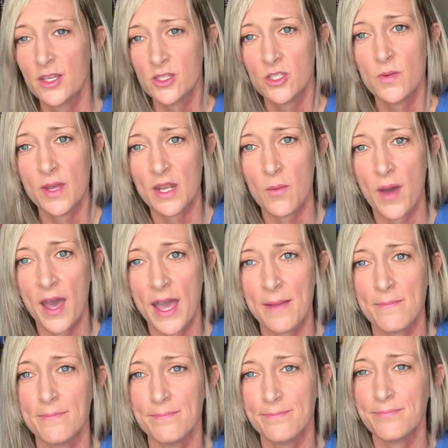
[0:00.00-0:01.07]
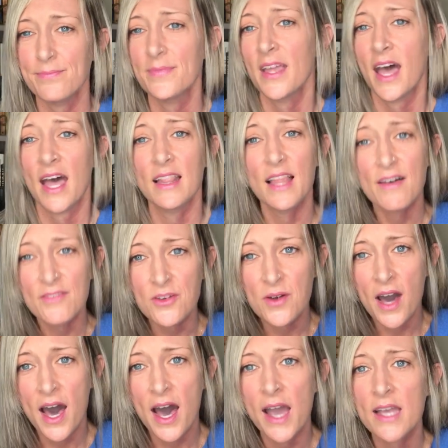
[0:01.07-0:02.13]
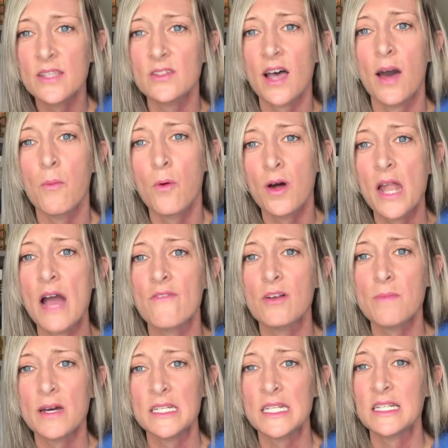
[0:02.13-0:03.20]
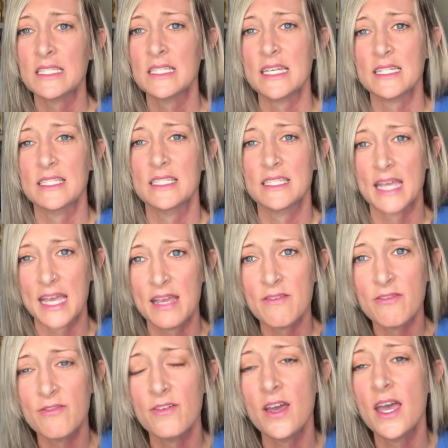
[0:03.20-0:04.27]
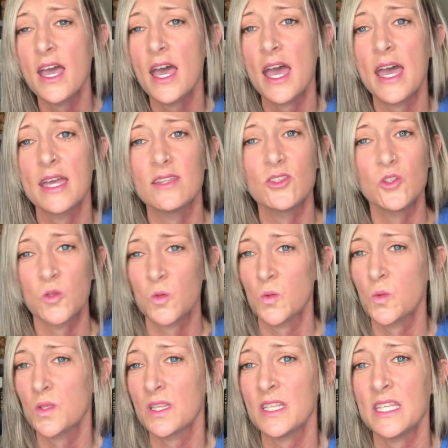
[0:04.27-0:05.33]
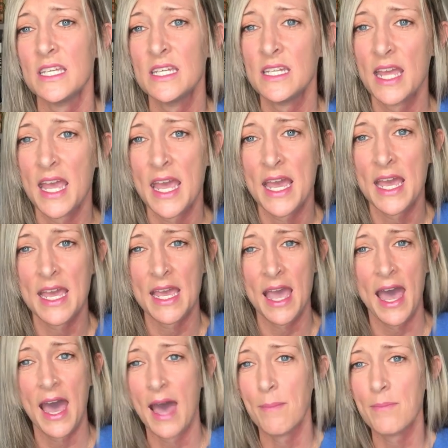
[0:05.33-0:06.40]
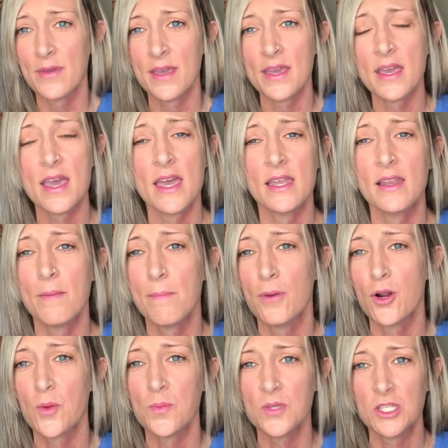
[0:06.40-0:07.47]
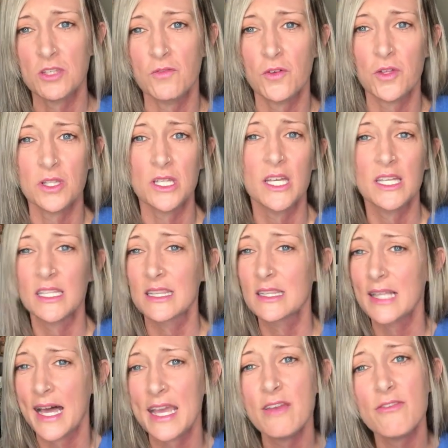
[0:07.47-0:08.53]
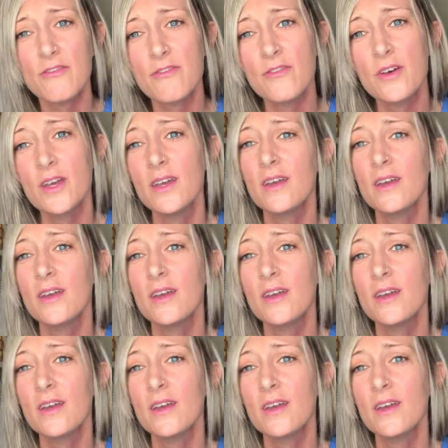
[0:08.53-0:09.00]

So anyway, I love you guys. I want everybody to stay safe and to lead a happy and purposeful life.